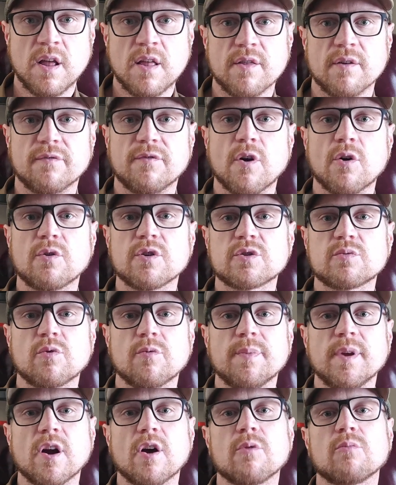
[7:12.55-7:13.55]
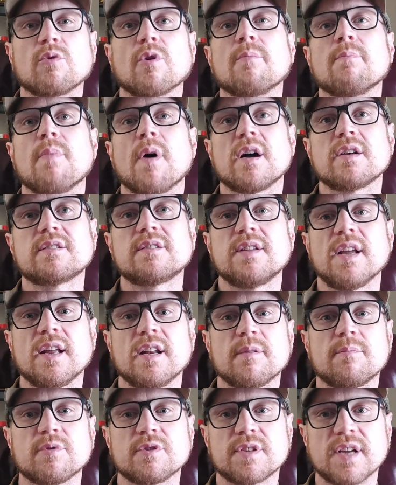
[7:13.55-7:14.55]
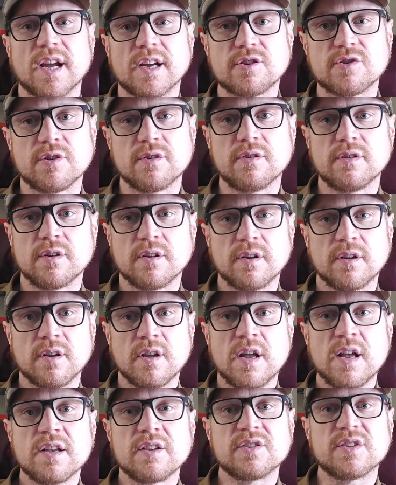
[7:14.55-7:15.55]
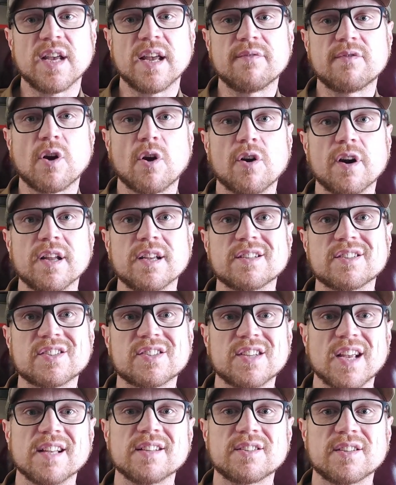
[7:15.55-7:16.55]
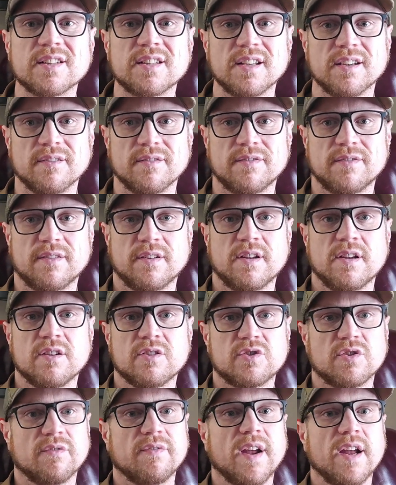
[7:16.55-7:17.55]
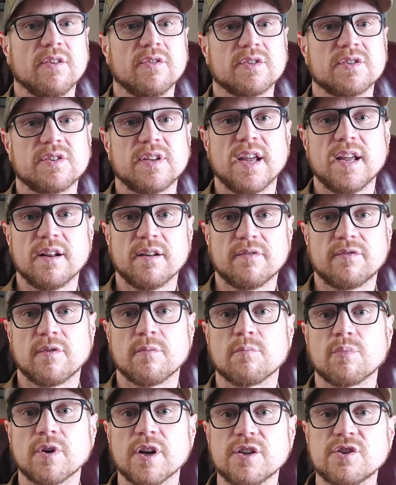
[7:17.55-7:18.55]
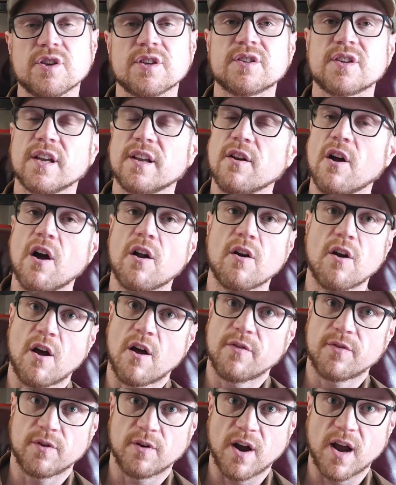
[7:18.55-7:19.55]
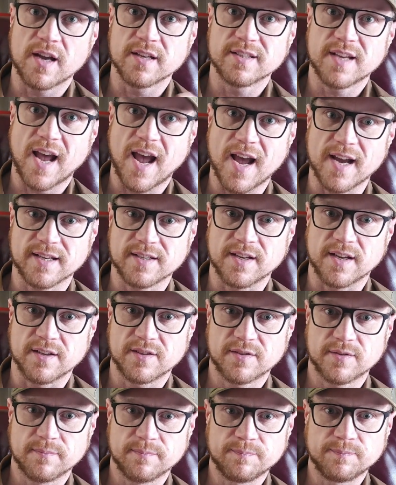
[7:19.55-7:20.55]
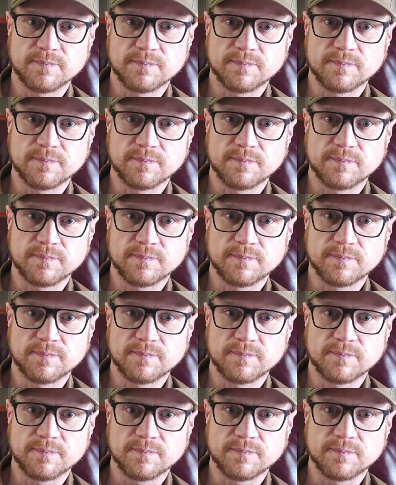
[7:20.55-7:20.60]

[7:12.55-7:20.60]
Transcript: The focus will be on robust data protection, safeguarding sensitive surveillance data from breaches and unauthorized access.